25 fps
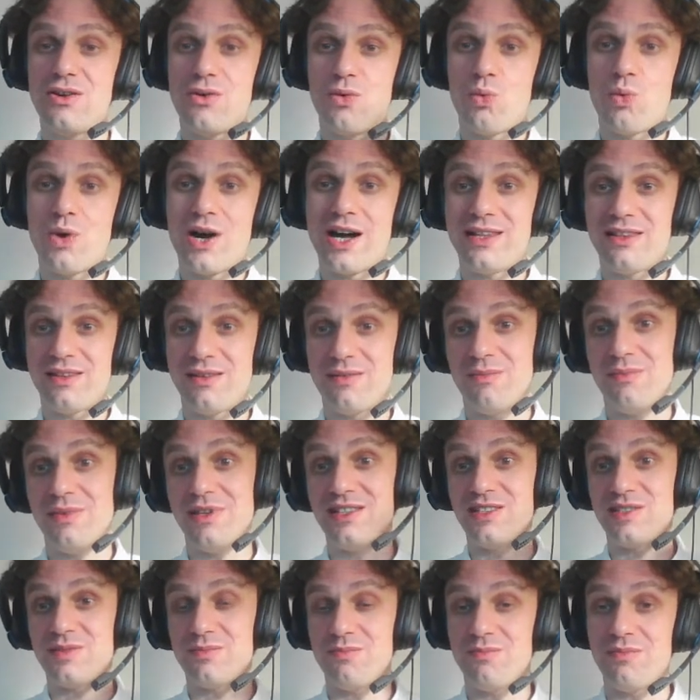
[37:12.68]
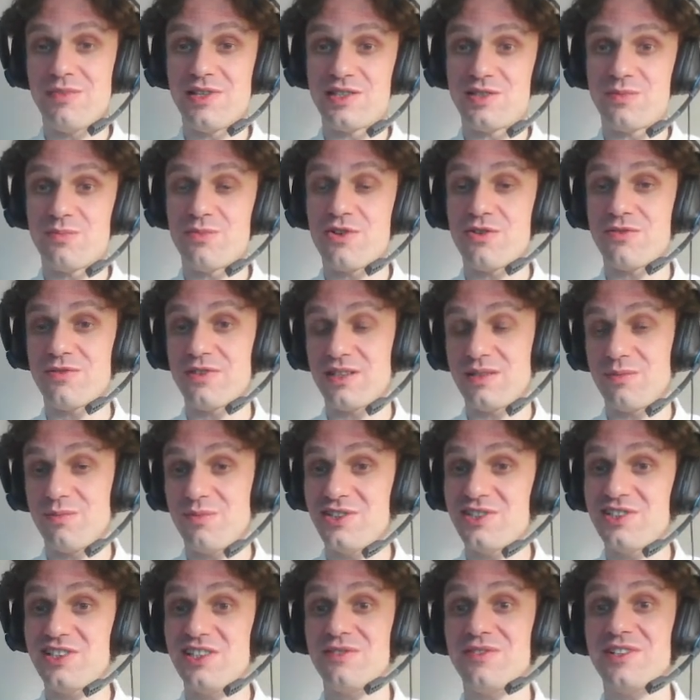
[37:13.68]
1 means perfect
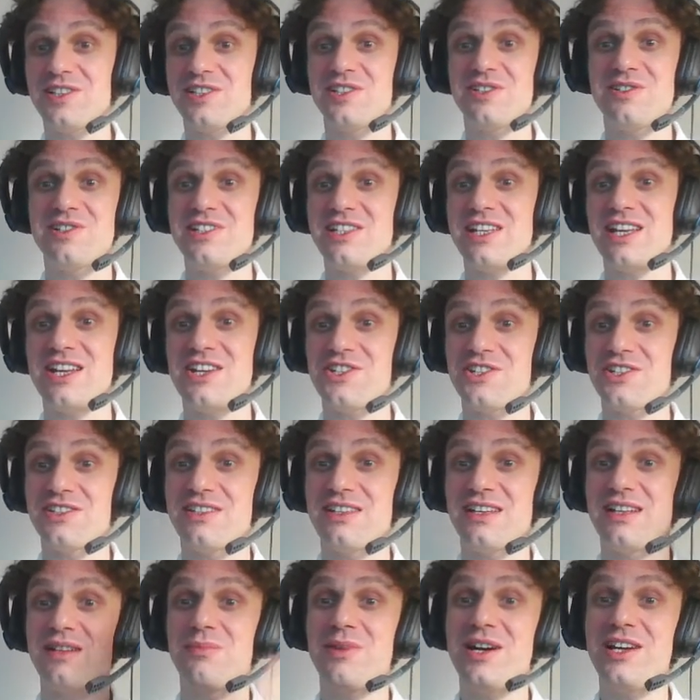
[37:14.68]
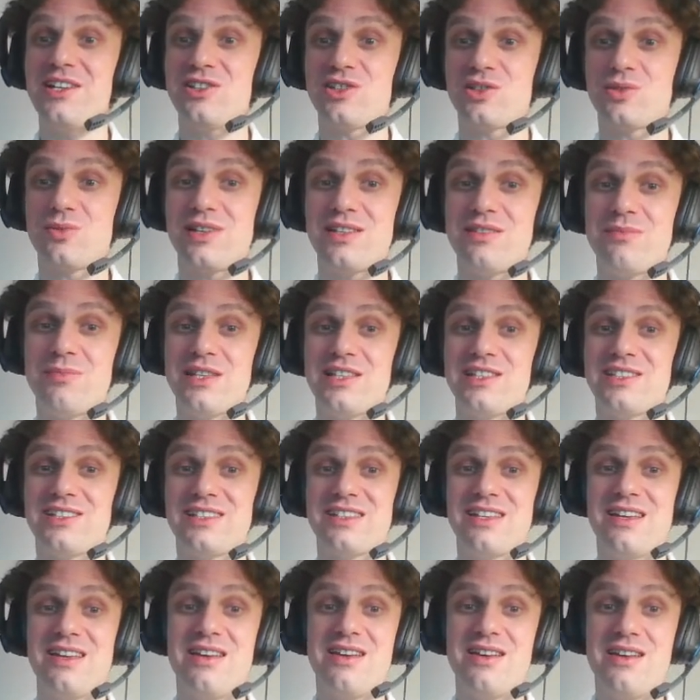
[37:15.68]
positive association, and -1
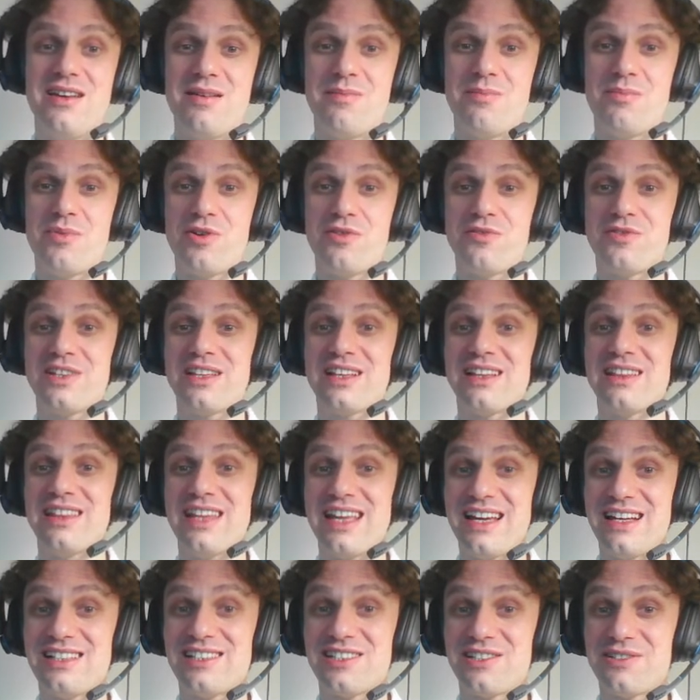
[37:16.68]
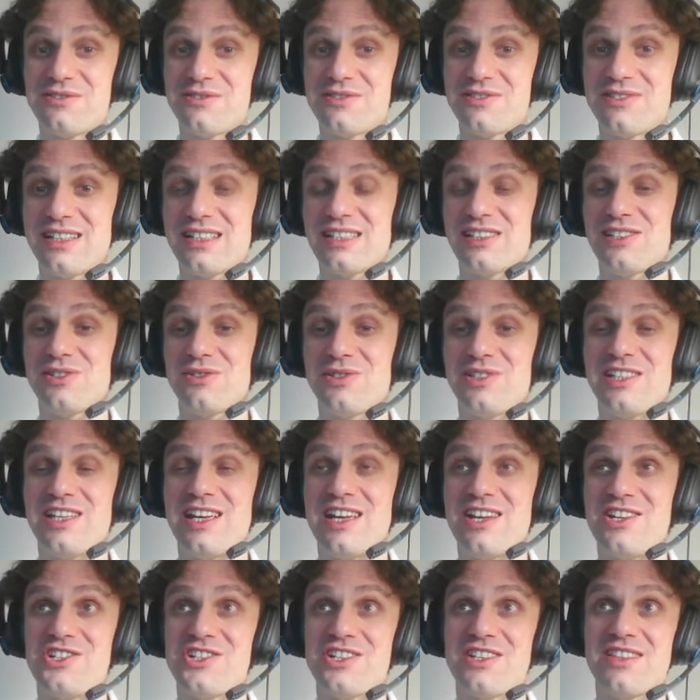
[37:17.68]
means perfect negative
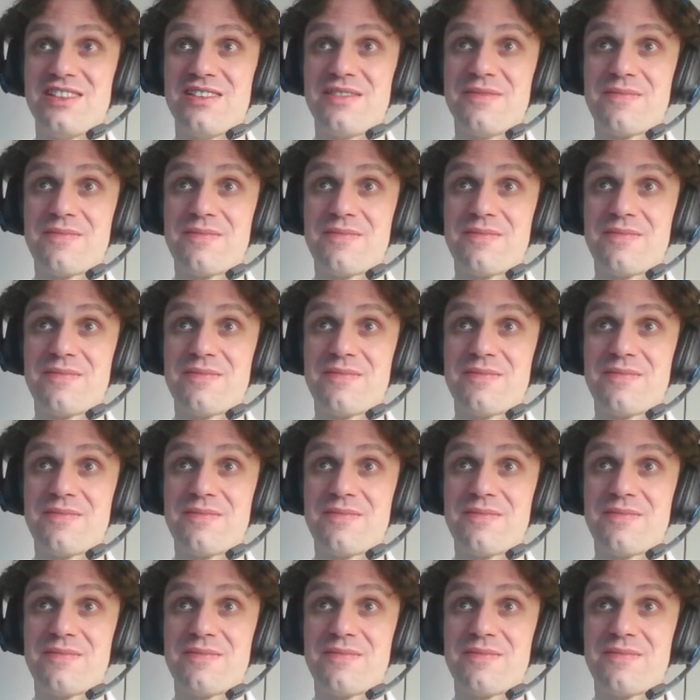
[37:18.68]
association.